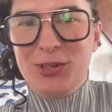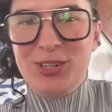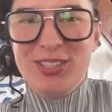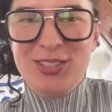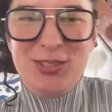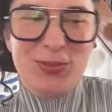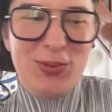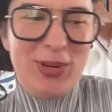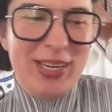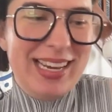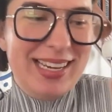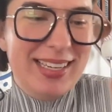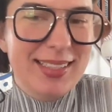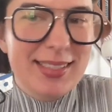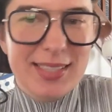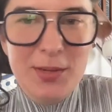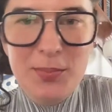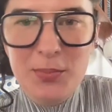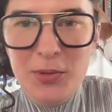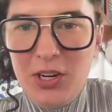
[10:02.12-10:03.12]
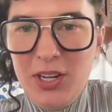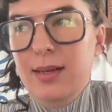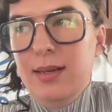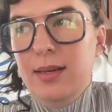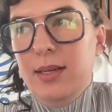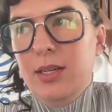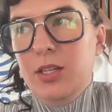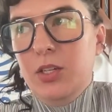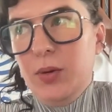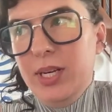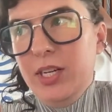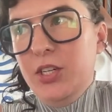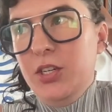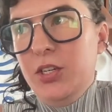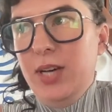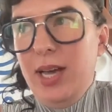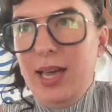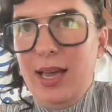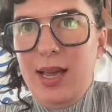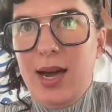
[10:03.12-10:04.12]
and sweet and simple.
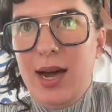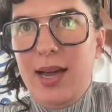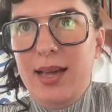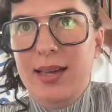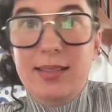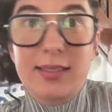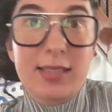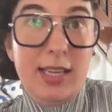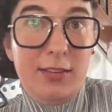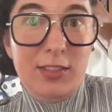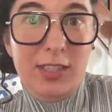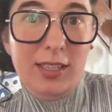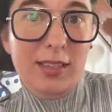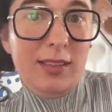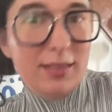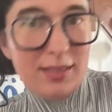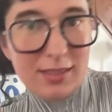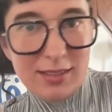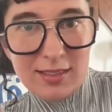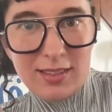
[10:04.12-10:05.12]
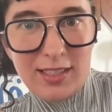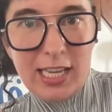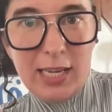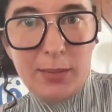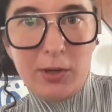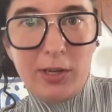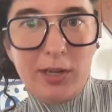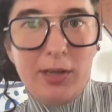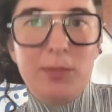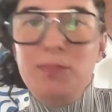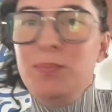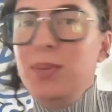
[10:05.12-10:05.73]
Critical AI safety disclaimer.